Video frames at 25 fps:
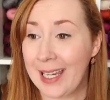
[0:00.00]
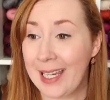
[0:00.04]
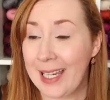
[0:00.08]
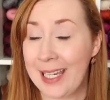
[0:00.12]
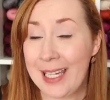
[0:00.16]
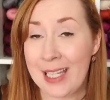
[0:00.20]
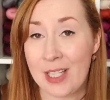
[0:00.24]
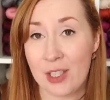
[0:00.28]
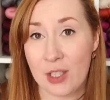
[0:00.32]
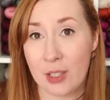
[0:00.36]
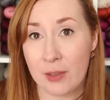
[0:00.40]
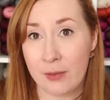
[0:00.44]

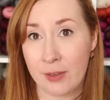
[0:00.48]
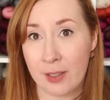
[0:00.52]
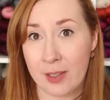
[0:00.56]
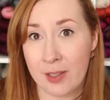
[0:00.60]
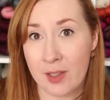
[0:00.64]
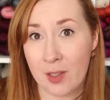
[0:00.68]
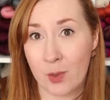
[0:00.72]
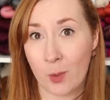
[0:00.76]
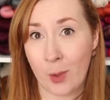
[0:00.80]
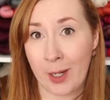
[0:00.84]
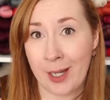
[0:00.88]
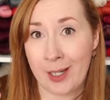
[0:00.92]
Each of the
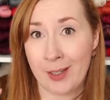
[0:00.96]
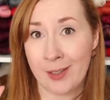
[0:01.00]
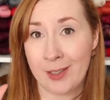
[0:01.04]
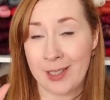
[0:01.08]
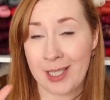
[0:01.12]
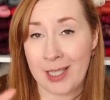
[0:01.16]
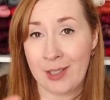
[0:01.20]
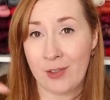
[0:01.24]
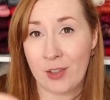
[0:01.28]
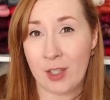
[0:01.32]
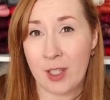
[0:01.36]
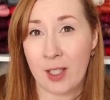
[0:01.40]

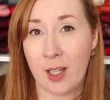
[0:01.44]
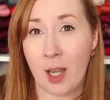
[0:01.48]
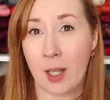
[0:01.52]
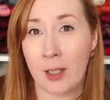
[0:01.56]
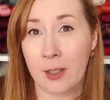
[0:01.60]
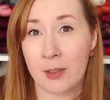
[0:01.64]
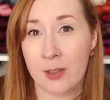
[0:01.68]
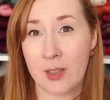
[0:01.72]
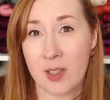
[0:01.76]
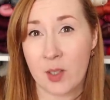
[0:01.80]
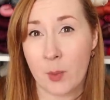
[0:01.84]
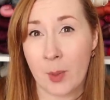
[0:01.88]
squares, each of the
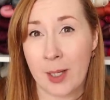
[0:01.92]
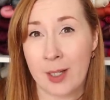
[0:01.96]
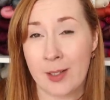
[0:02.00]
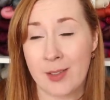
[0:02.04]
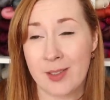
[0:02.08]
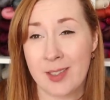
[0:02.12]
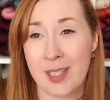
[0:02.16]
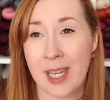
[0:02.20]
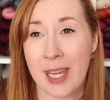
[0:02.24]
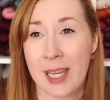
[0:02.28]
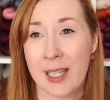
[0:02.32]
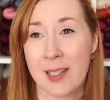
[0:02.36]
coloured
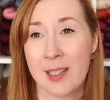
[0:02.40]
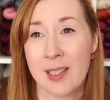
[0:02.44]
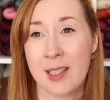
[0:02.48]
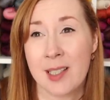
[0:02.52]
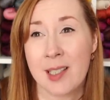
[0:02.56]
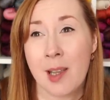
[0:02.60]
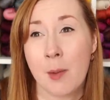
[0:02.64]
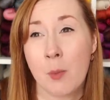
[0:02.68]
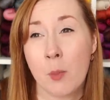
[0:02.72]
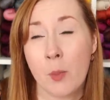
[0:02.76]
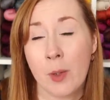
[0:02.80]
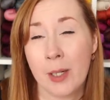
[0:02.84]
squares, takes
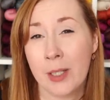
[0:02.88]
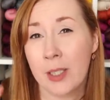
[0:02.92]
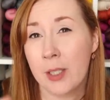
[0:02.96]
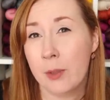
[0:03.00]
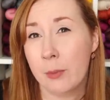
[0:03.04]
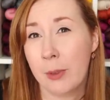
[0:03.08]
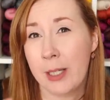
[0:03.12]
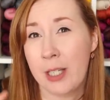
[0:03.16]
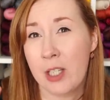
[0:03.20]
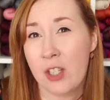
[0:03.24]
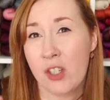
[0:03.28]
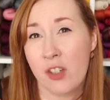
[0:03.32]
somewhere in the
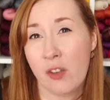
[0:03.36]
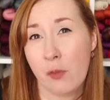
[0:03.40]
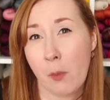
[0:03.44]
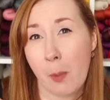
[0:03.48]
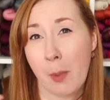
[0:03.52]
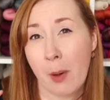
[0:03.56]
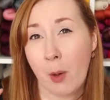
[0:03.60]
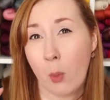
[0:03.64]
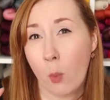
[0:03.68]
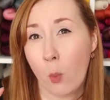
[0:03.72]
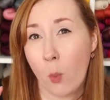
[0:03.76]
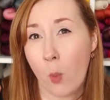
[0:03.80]
region of
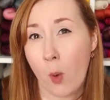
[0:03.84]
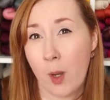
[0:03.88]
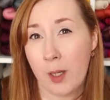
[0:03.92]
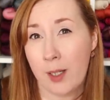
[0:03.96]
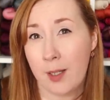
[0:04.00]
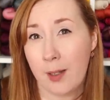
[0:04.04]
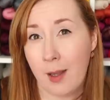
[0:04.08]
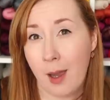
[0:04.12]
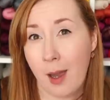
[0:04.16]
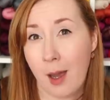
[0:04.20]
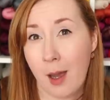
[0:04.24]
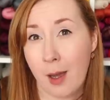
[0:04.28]
about
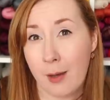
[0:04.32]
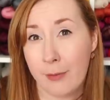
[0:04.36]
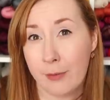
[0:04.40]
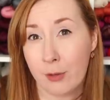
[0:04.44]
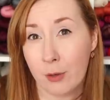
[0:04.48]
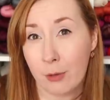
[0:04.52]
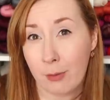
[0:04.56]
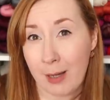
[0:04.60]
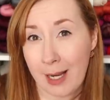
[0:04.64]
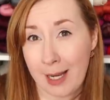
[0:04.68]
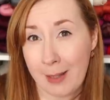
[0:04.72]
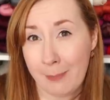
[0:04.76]
1.5
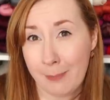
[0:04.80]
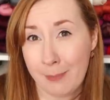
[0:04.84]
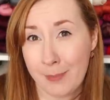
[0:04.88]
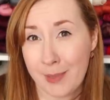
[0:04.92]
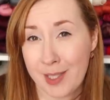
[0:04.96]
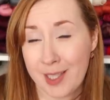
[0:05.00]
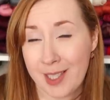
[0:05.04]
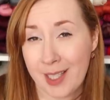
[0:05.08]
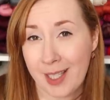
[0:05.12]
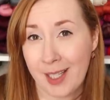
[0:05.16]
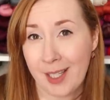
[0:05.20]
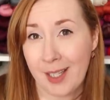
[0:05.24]

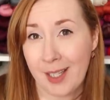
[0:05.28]
grams.